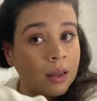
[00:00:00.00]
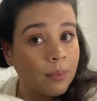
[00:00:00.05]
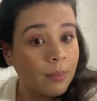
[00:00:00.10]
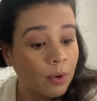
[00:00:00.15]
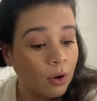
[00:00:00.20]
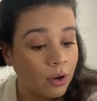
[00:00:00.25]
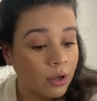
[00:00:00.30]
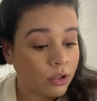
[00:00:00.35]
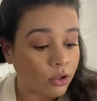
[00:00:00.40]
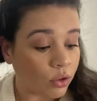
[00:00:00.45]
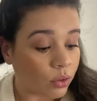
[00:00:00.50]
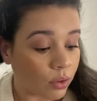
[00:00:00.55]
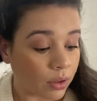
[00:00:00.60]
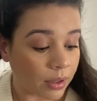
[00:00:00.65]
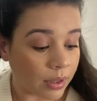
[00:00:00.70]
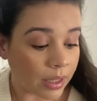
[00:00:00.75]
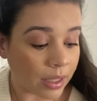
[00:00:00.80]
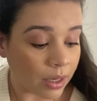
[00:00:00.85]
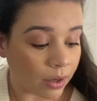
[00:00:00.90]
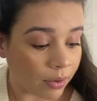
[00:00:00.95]
Going to
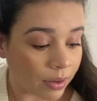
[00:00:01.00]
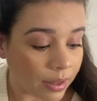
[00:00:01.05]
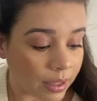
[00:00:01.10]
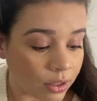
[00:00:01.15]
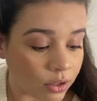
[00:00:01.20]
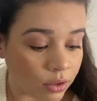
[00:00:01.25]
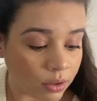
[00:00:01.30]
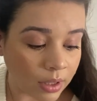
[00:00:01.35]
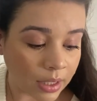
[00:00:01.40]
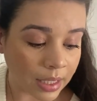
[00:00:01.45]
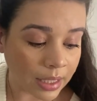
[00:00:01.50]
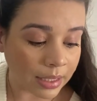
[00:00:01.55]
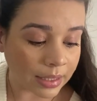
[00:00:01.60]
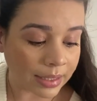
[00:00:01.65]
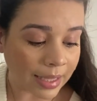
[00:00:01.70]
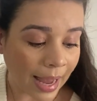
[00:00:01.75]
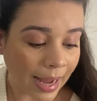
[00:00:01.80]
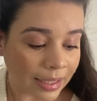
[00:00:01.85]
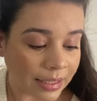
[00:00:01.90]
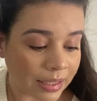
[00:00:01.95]
literally do the
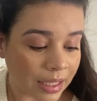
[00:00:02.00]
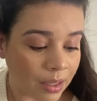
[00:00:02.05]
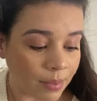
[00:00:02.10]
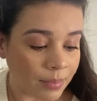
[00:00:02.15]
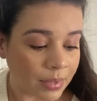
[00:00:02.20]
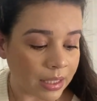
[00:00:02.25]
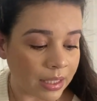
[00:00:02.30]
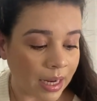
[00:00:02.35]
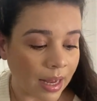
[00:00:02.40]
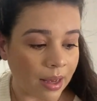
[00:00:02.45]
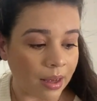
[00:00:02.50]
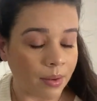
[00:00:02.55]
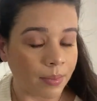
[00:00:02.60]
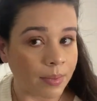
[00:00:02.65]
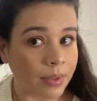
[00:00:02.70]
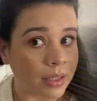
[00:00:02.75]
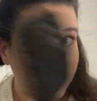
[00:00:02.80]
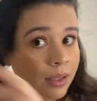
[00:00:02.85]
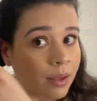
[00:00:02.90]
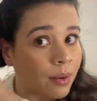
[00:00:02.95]
exact same
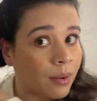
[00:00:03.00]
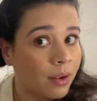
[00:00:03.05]
steps,